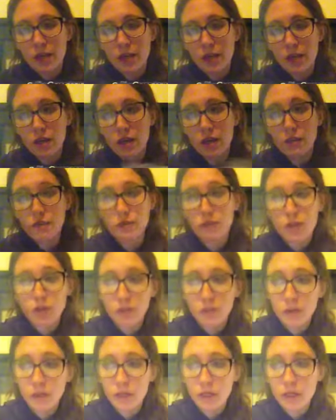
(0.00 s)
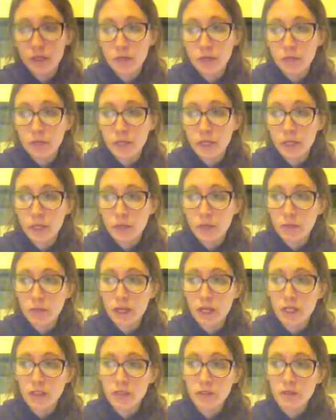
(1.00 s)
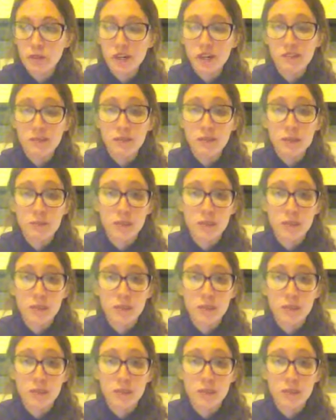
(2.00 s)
And I'll talk about it in a minute, but I do have my